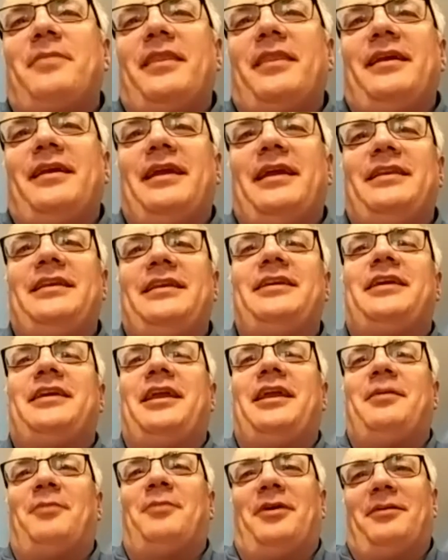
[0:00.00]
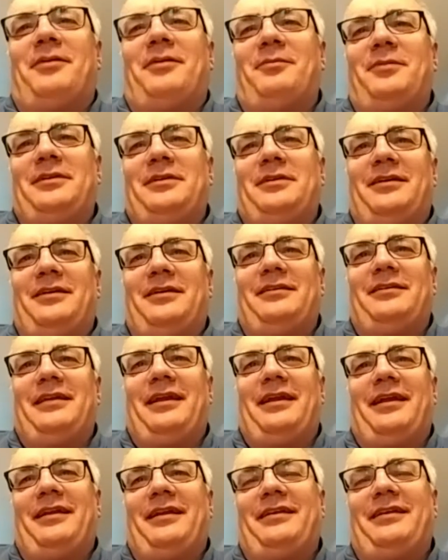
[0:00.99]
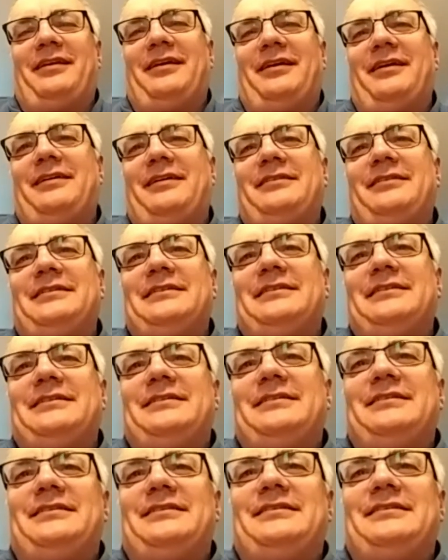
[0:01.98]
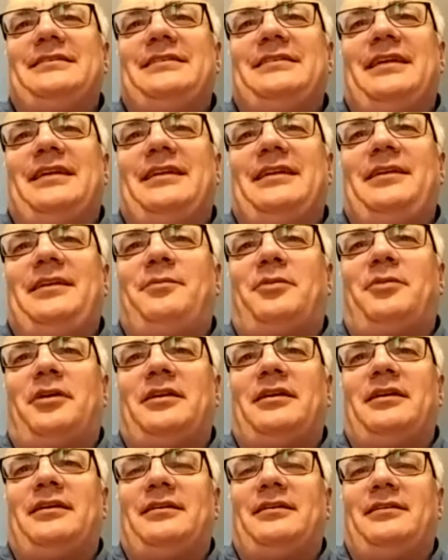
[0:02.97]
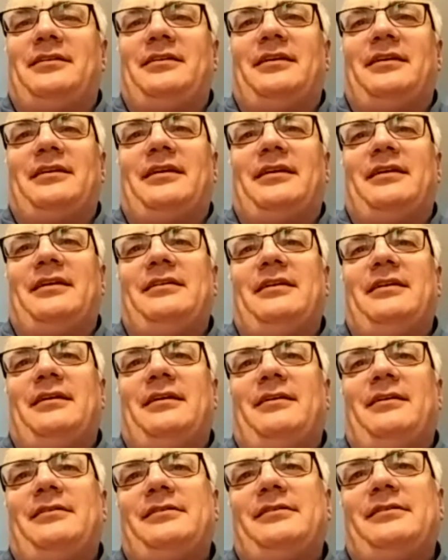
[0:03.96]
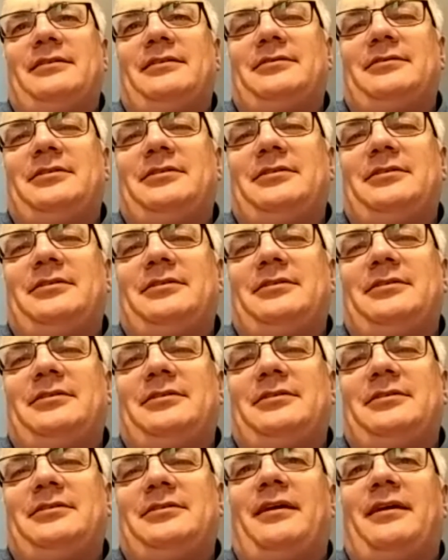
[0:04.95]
And he came on, and then he brought a good guy from